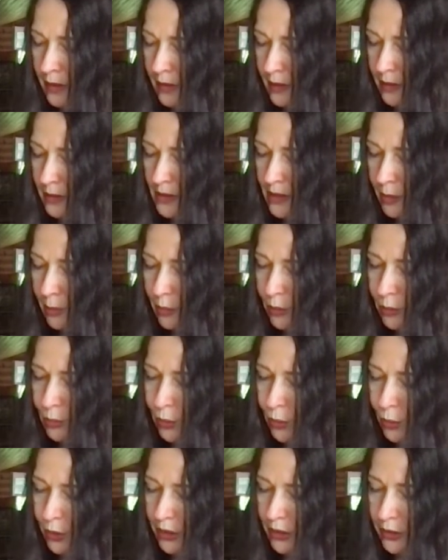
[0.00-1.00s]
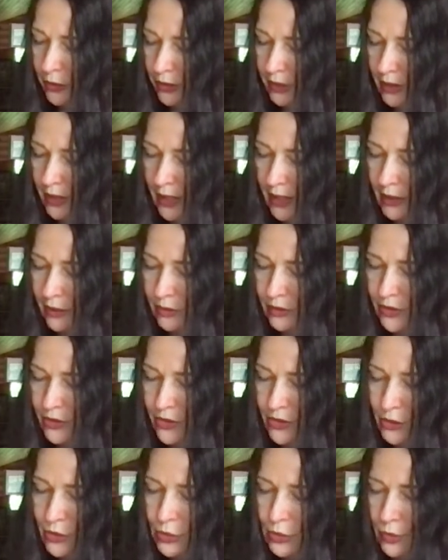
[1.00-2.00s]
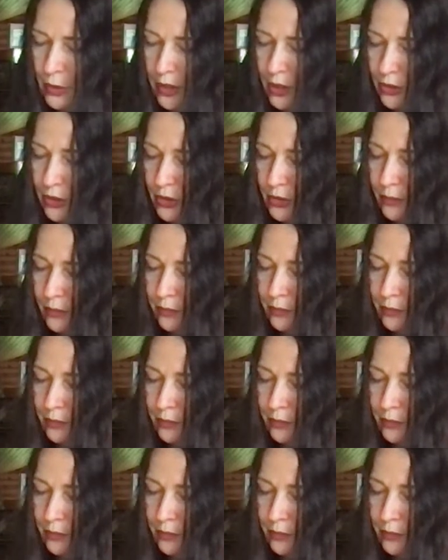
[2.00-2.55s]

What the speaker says: double boiler kind of a situation.